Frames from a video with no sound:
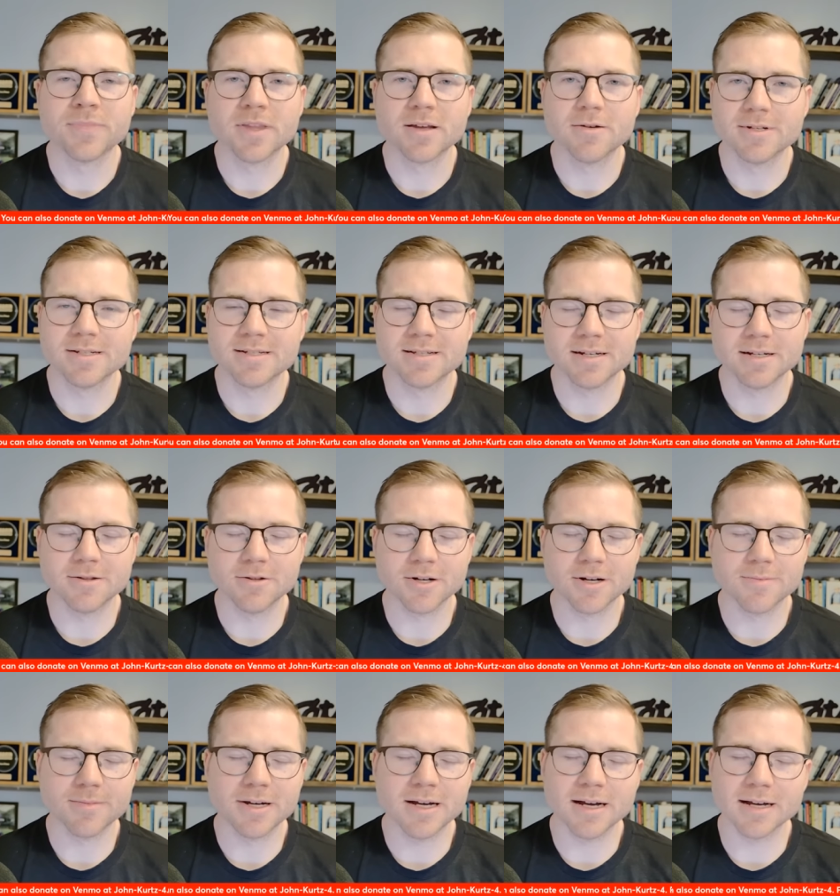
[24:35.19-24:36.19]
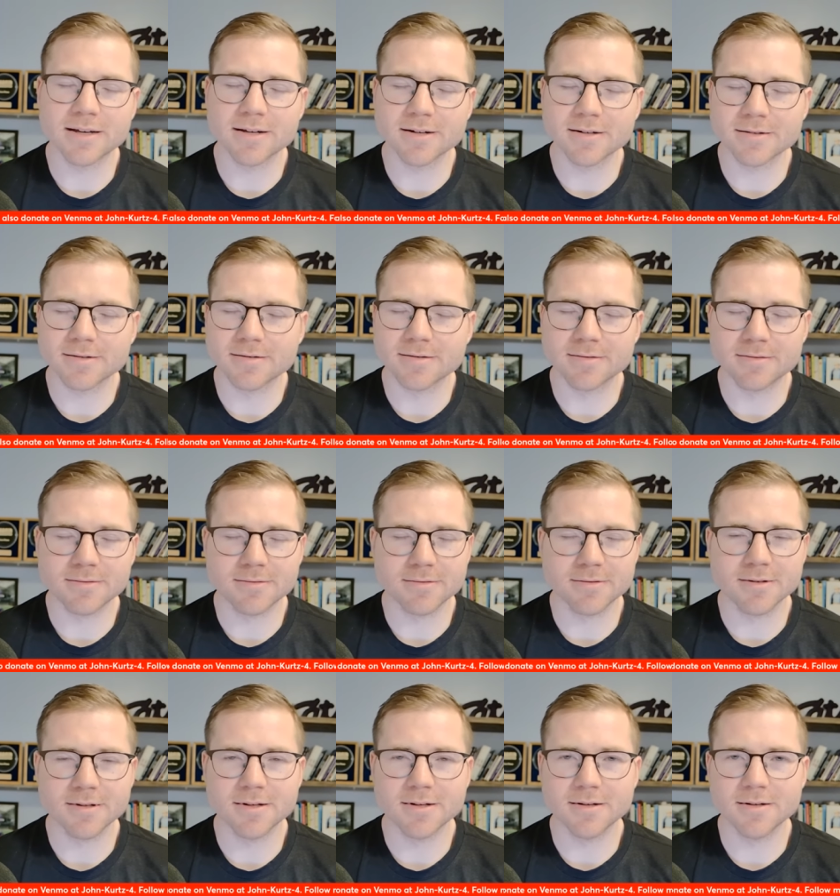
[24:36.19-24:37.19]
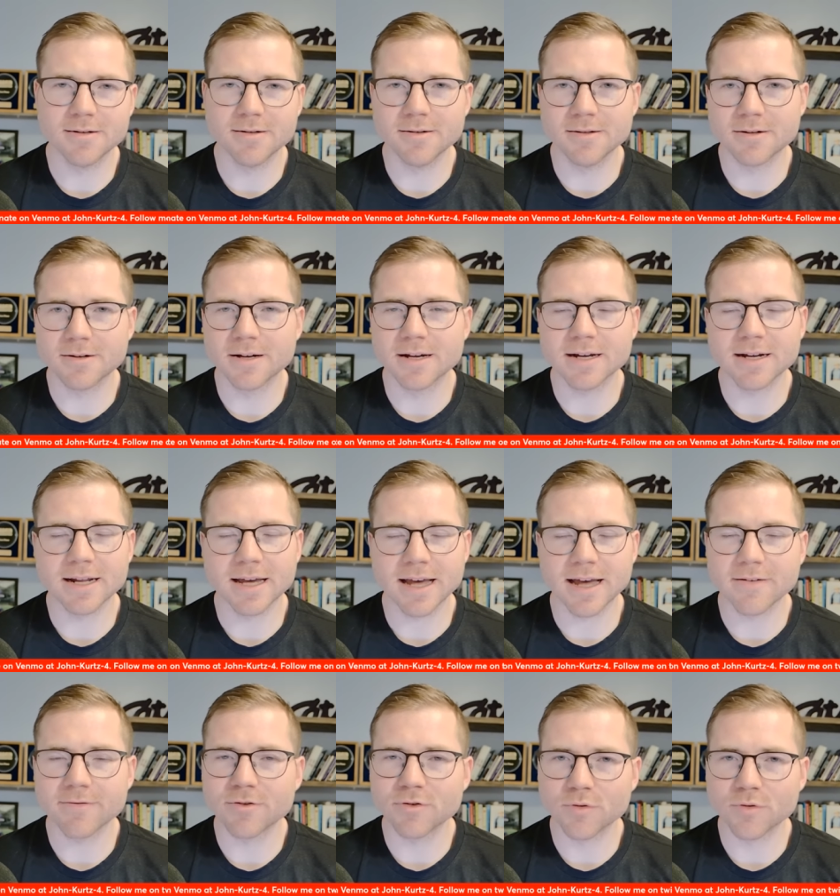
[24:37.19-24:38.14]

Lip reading: And he's saying, look, they're not going to have